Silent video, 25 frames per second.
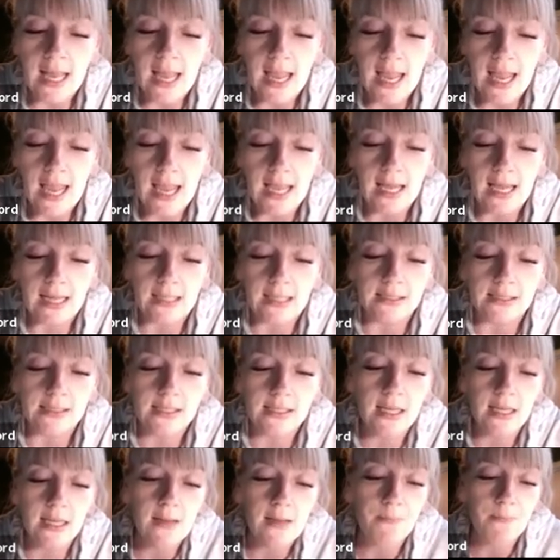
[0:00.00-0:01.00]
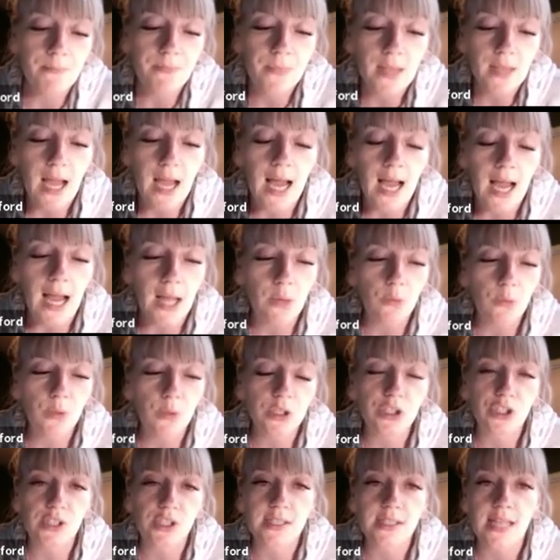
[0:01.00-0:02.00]
And I
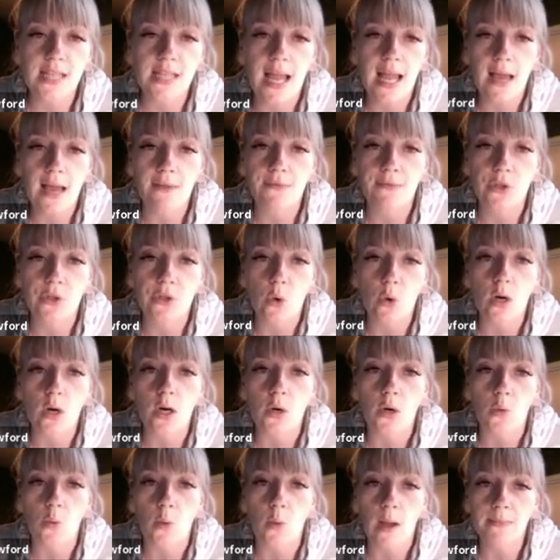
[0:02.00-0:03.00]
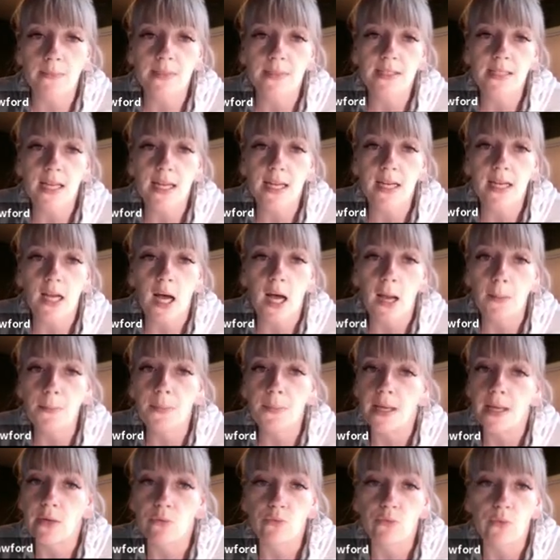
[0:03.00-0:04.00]
would just have your website up
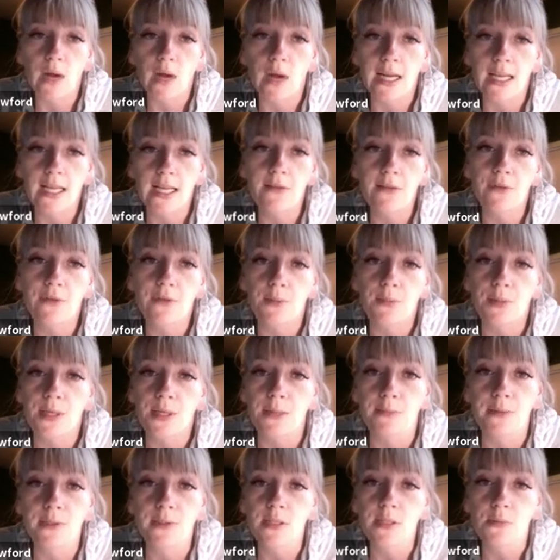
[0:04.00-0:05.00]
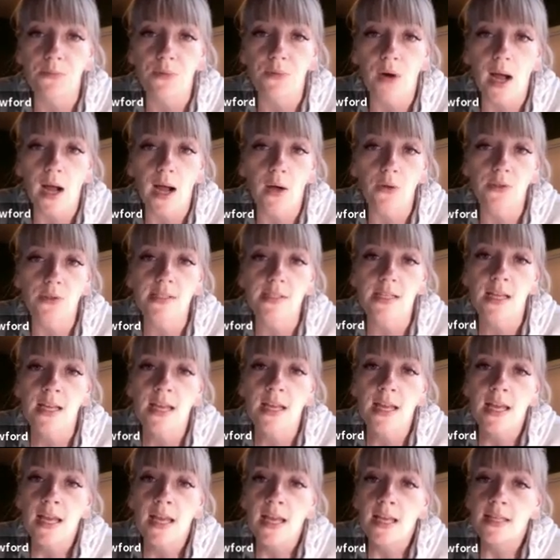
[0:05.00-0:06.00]
and ready for people to browse,
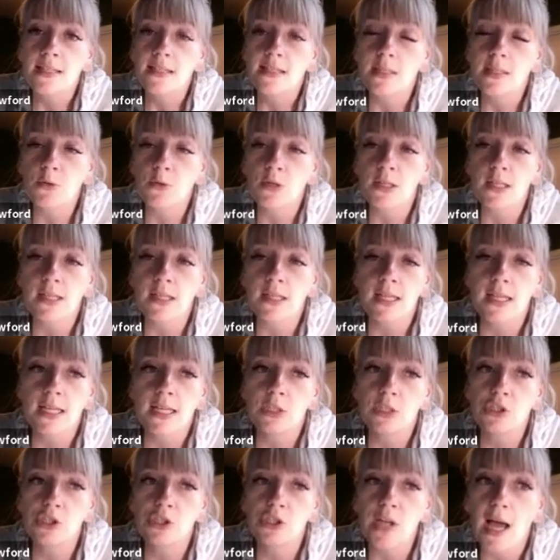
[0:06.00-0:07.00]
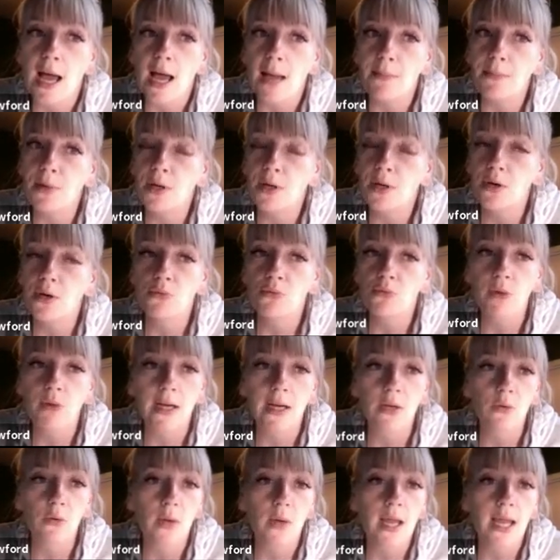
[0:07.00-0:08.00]
somewhere that they can shop
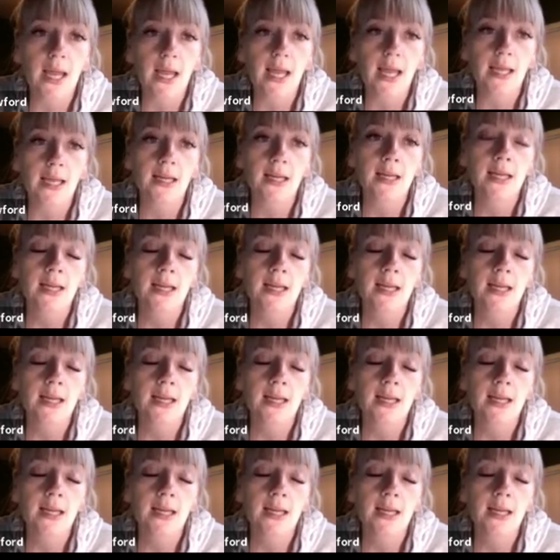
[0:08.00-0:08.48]
right away,